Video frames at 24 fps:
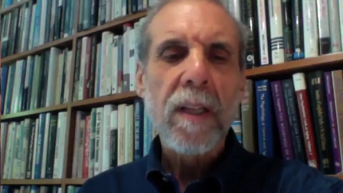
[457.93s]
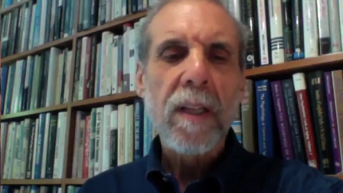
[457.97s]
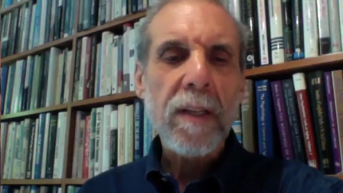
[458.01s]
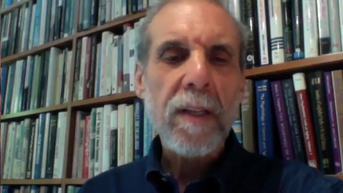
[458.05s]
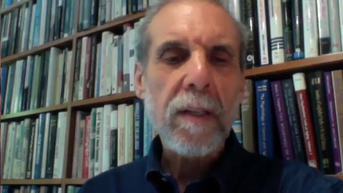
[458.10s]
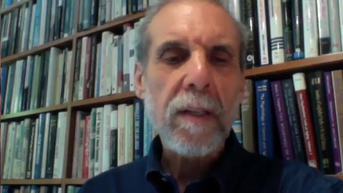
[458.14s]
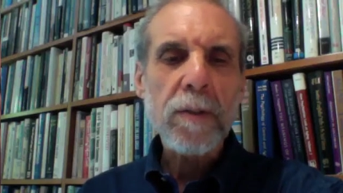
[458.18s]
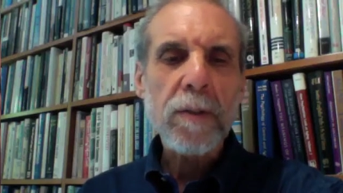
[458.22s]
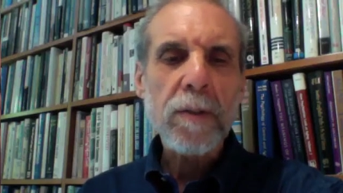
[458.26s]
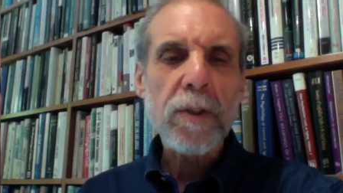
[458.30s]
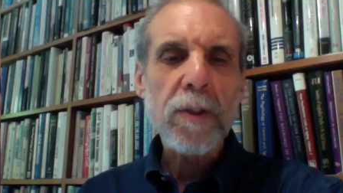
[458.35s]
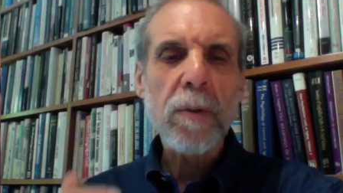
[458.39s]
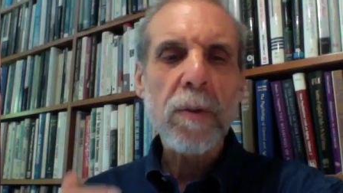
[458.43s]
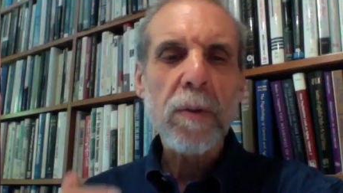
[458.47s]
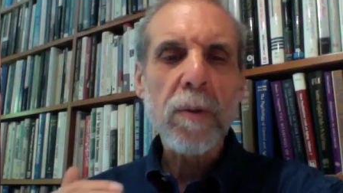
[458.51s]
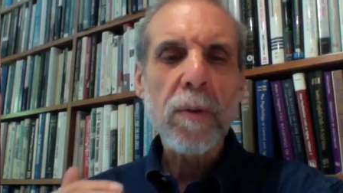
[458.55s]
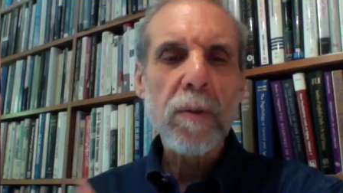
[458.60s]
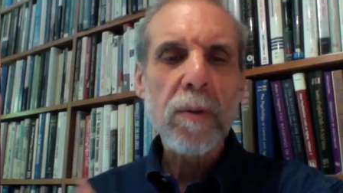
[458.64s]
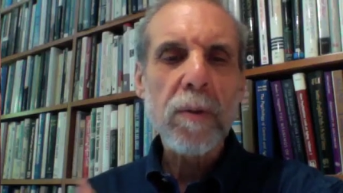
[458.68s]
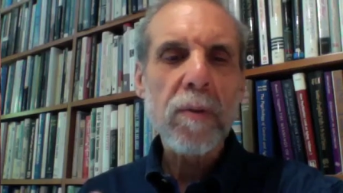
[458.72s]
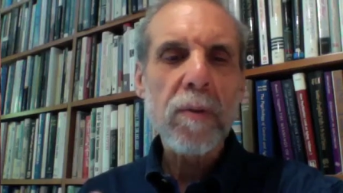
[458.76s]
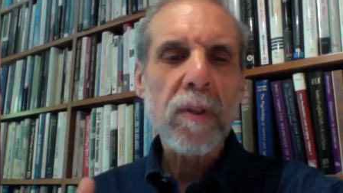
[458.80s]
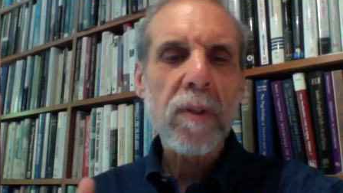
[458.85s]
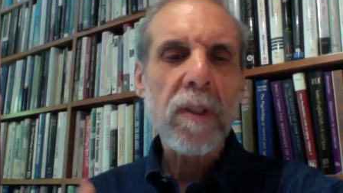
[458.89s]
they also
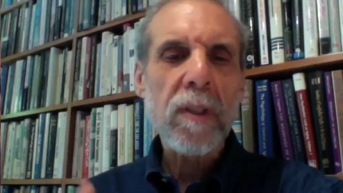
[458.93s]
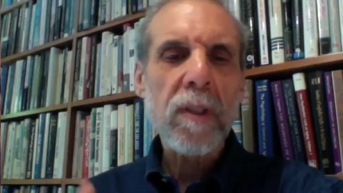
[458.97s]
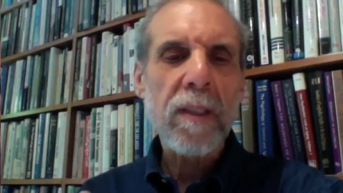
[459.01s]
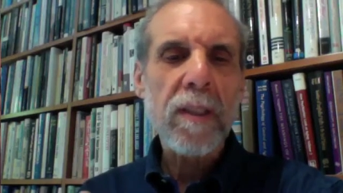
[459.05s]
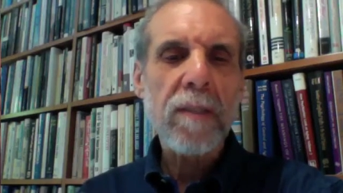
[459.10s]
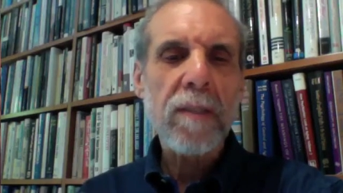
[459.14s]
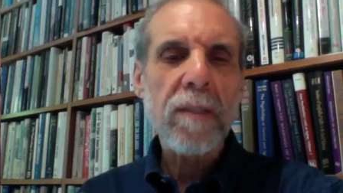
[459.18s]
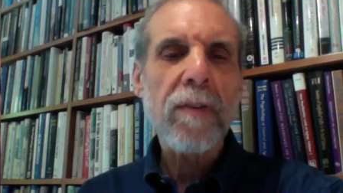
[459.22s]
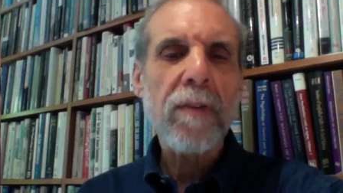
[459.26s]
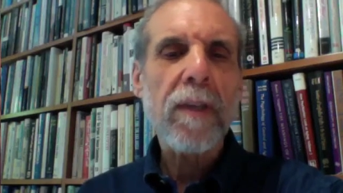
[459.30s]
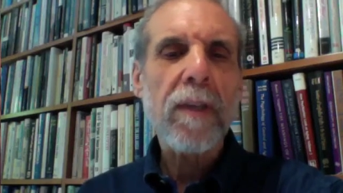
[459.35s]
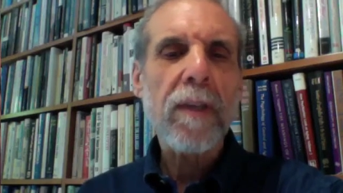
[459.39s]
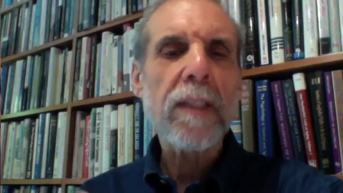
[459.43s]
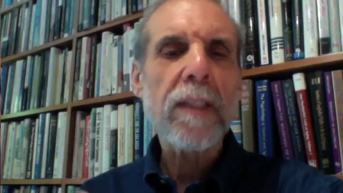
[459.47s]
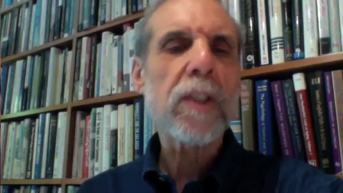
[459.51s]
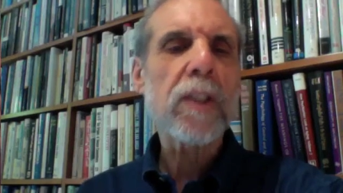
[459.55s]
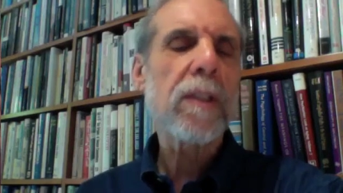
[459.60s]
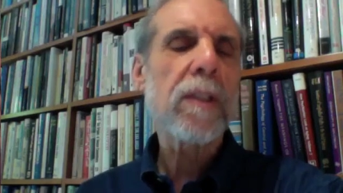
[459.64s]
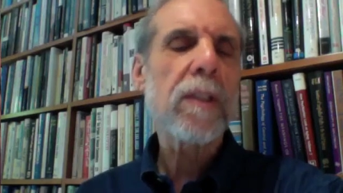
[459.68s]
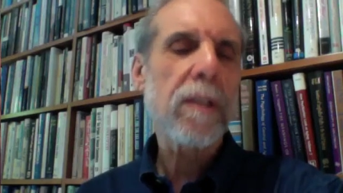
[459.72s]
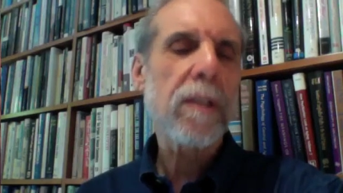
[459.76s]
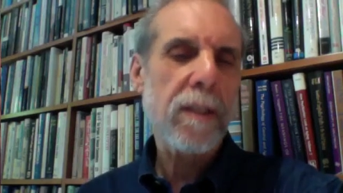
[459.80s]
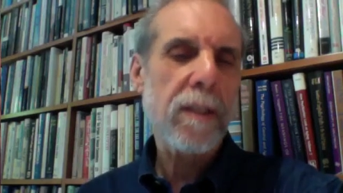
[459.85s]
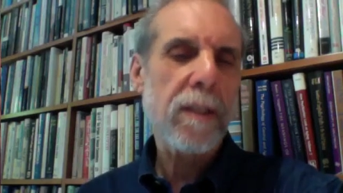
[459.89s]
learn a kind of
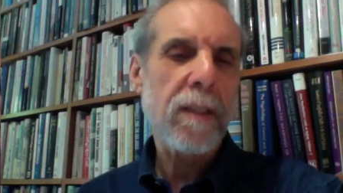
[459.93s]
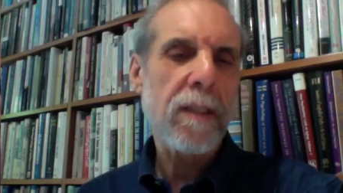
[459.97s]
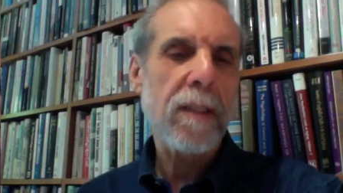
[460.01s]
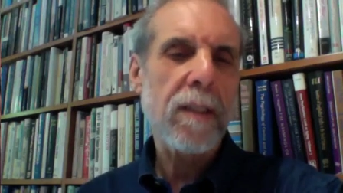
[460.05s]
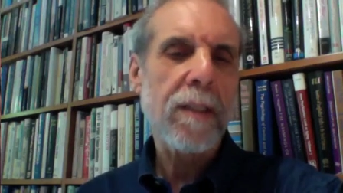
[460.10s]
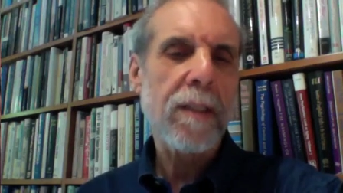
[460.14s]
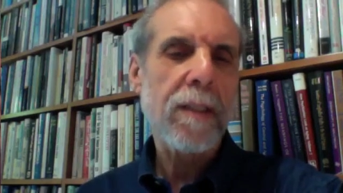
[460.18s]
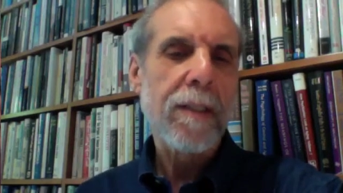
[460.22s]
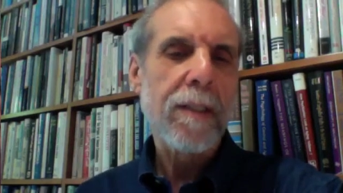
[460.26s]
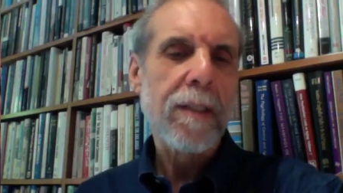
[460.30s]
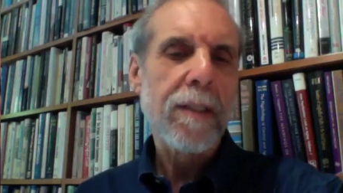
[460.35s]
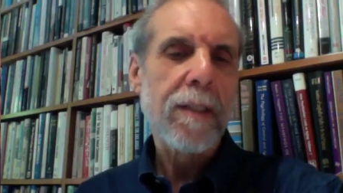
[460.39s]
hostility.